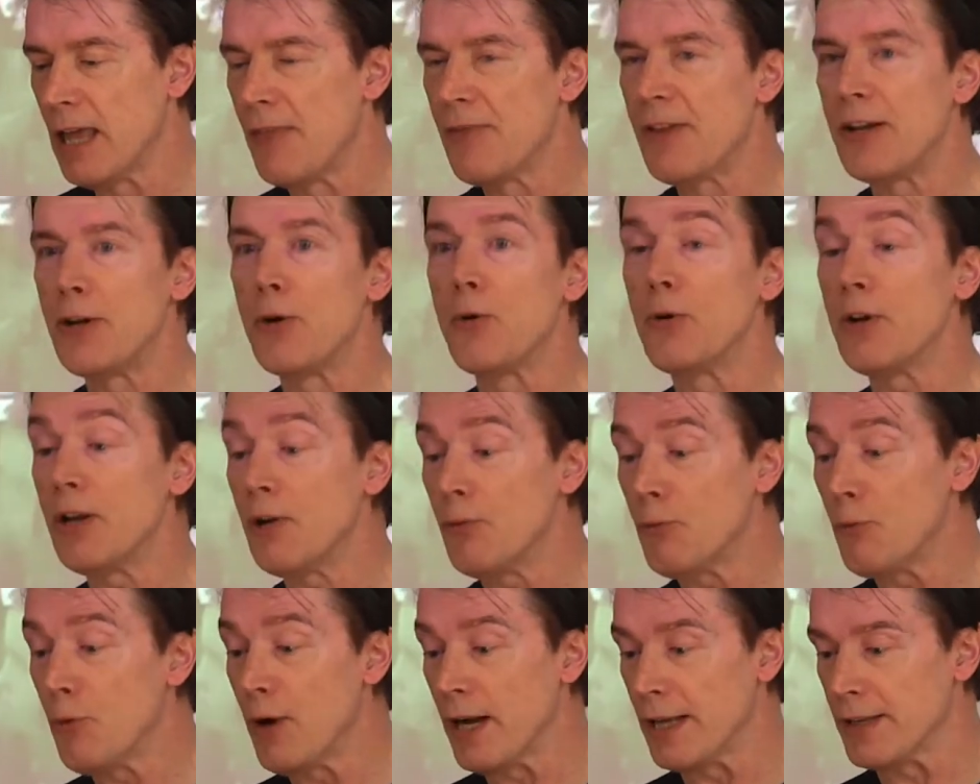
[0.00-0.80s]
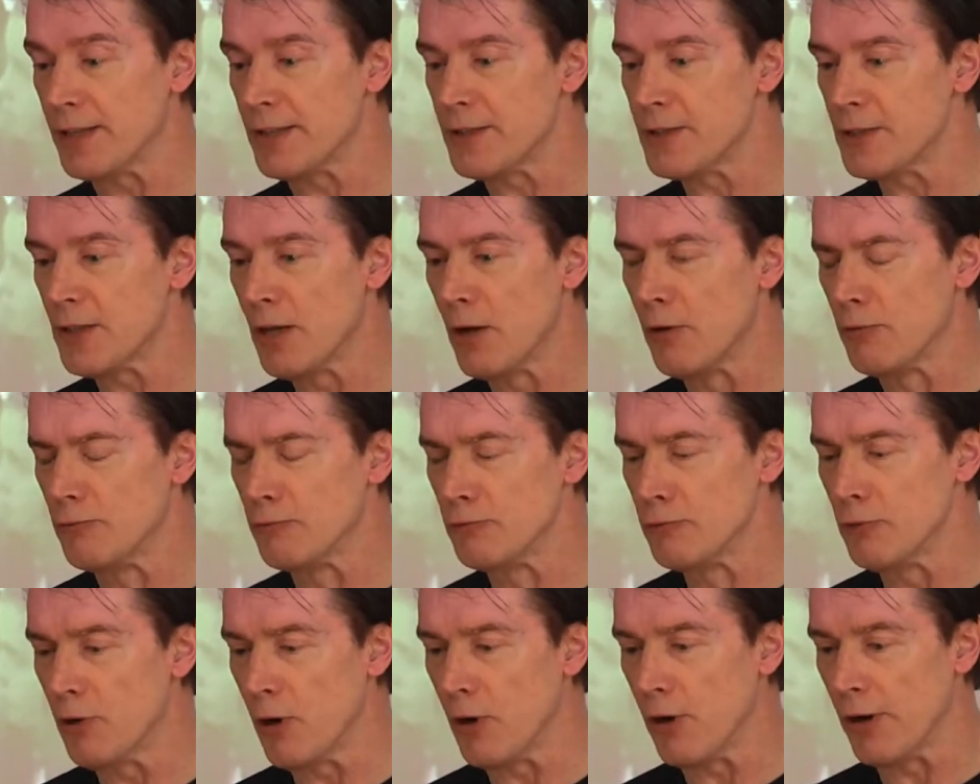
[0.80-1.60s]
Then all at once,
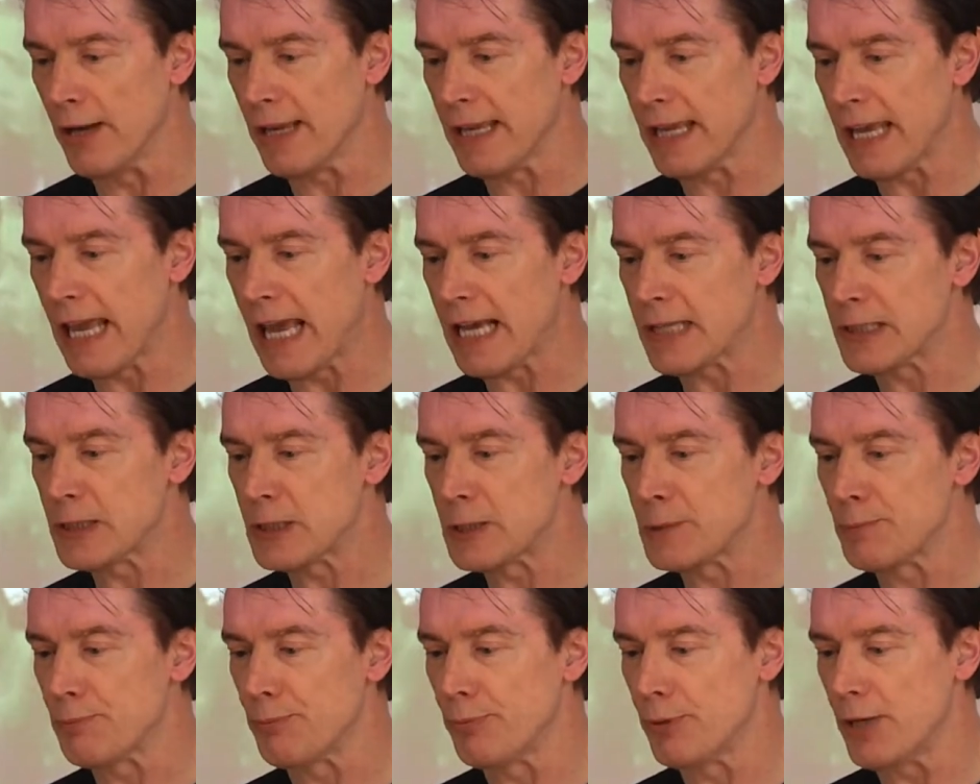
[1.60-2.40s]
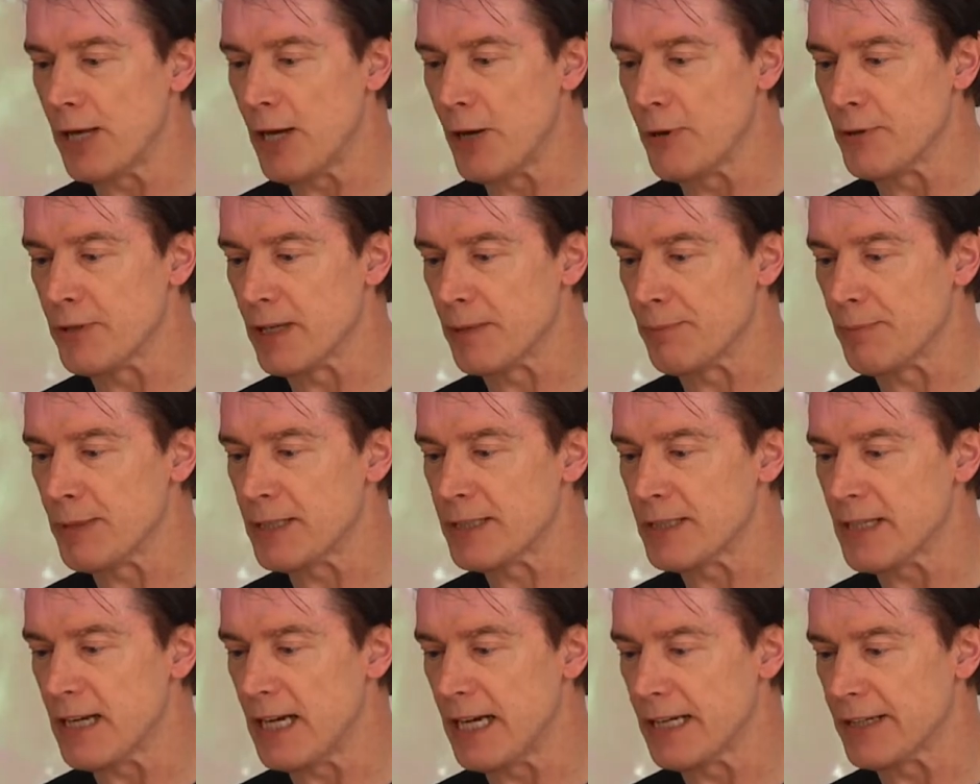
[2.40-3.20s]
Roy exploded
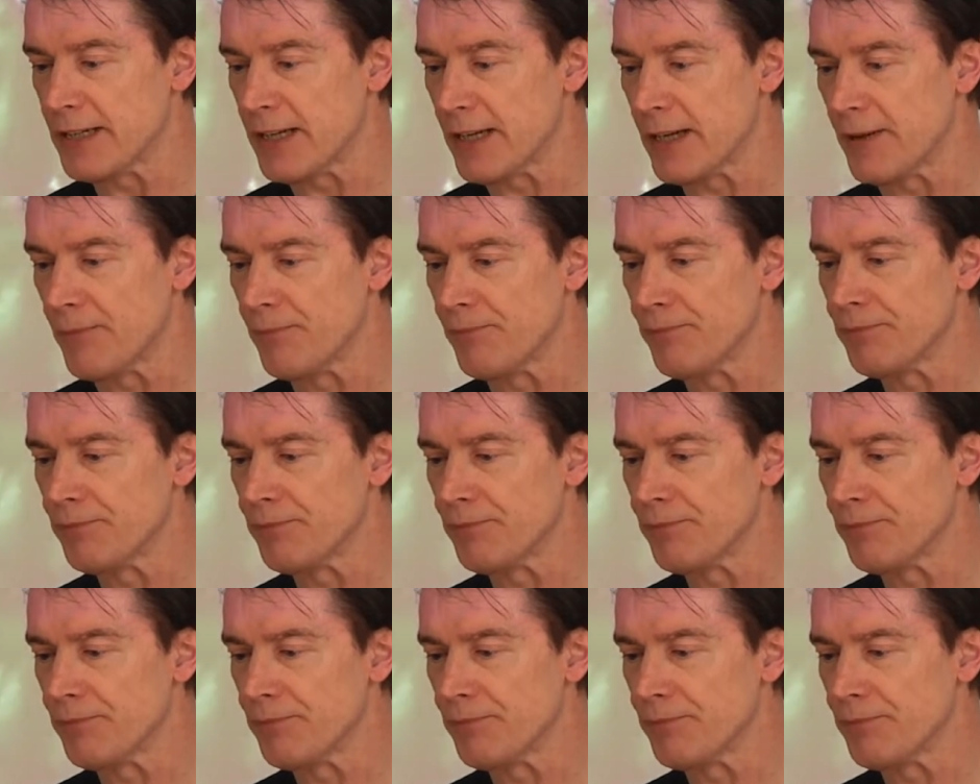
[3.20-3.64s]
beside her.